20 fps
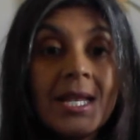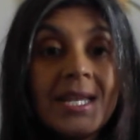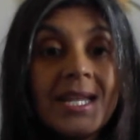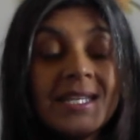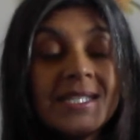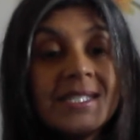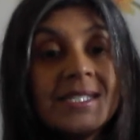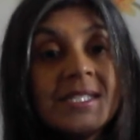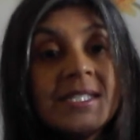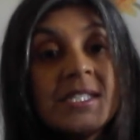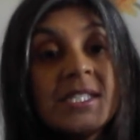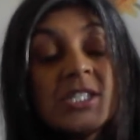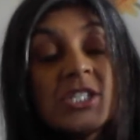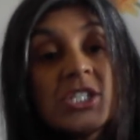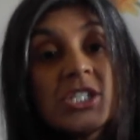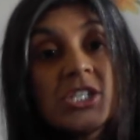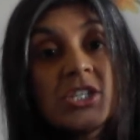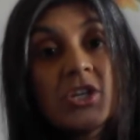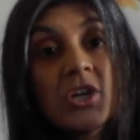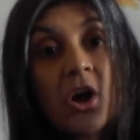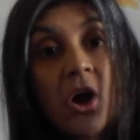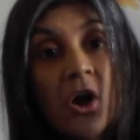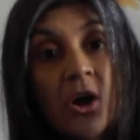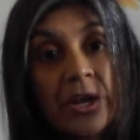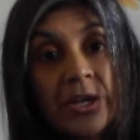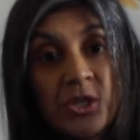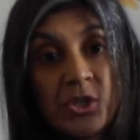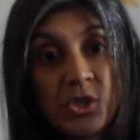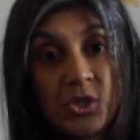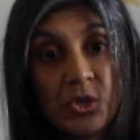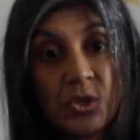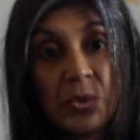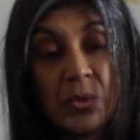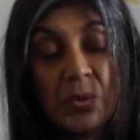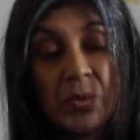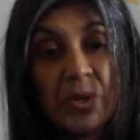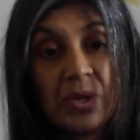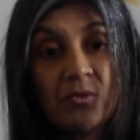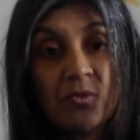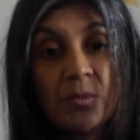Lessons to guide
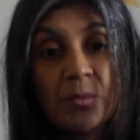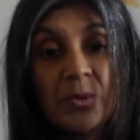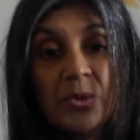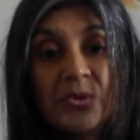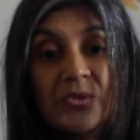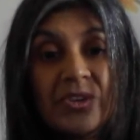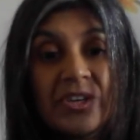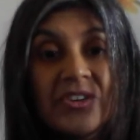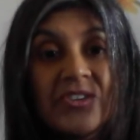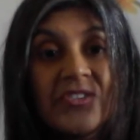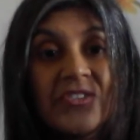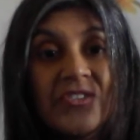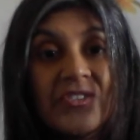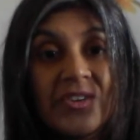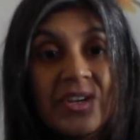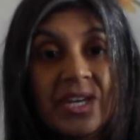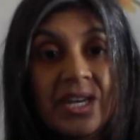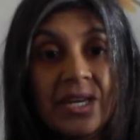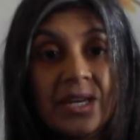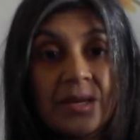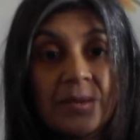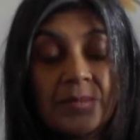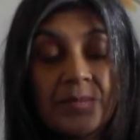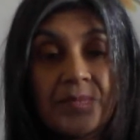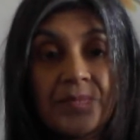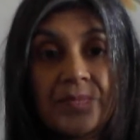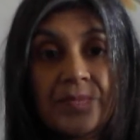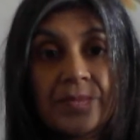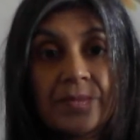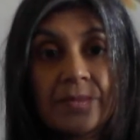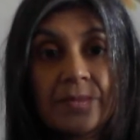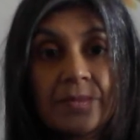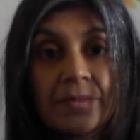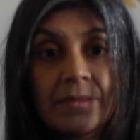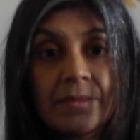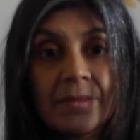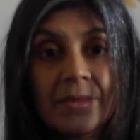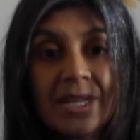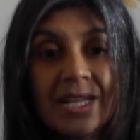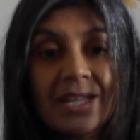you in removing fear,
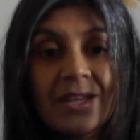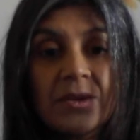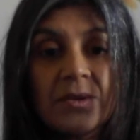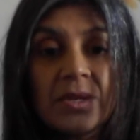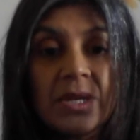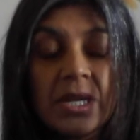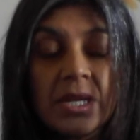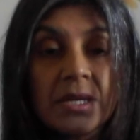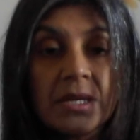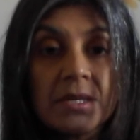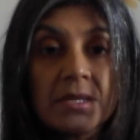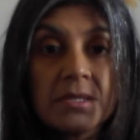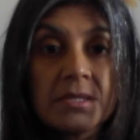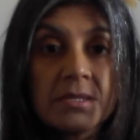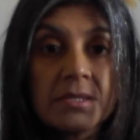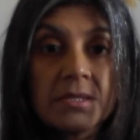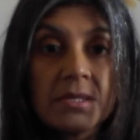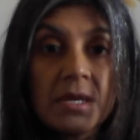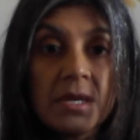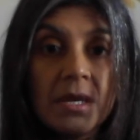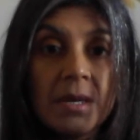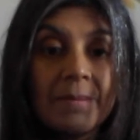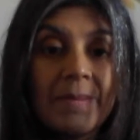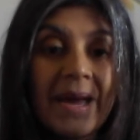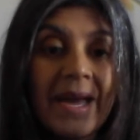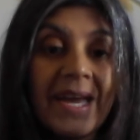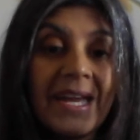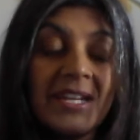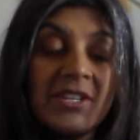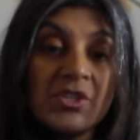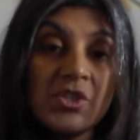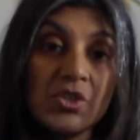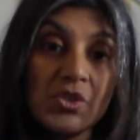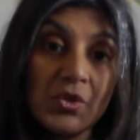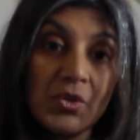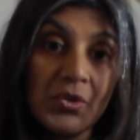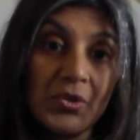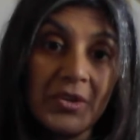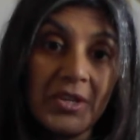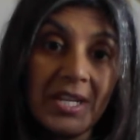loneliness, pain
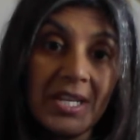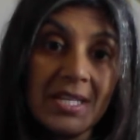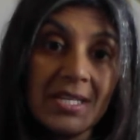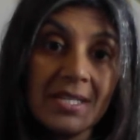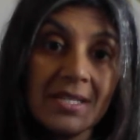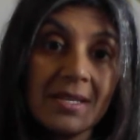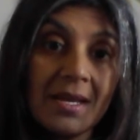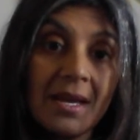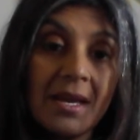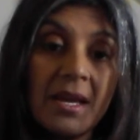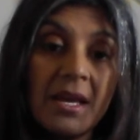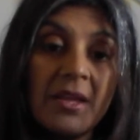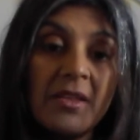stories.